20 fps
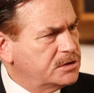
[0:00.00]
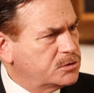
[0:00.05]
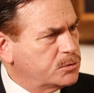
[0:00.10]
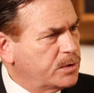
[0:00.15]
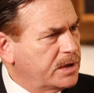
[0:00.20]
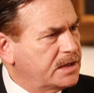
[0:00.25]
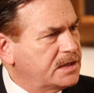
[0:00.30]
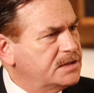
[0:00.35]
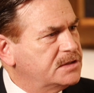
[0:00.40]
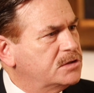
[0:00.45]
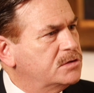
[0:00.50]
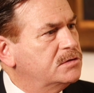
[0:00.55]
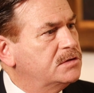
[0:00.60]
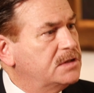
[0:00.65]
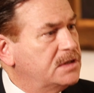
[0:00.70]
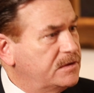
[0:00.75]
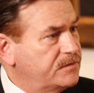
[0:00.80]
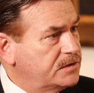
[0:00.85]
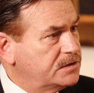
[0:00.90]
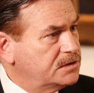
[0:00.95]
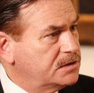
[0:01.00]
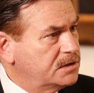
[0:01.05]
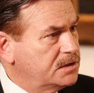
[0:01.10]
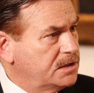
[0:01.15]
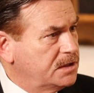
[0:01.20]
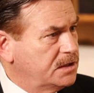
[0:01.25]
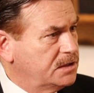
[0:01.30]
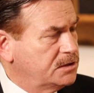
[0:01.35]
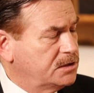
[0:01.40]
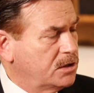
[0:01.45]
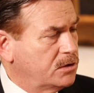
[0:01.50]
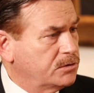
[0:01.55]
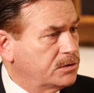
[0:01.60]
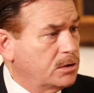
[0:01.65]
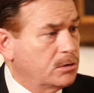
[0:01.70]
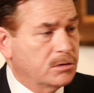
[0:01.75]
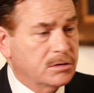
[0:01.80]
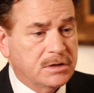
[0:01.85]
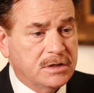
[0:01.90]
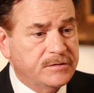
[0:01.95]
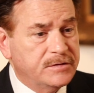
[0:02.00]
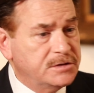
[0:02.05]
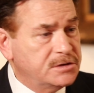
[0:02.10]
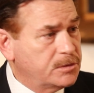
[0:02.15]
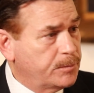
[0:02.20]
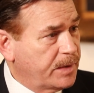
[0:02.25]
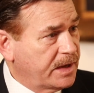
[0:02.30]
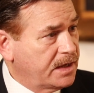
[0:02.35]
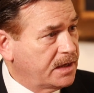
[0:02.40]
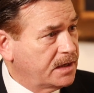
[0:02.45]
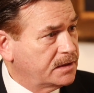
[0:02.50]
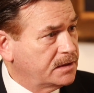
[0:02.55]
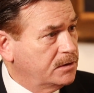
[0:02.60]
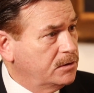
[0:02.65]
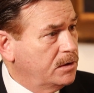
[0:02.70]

Israelis who live in Tokyo or live in Japan.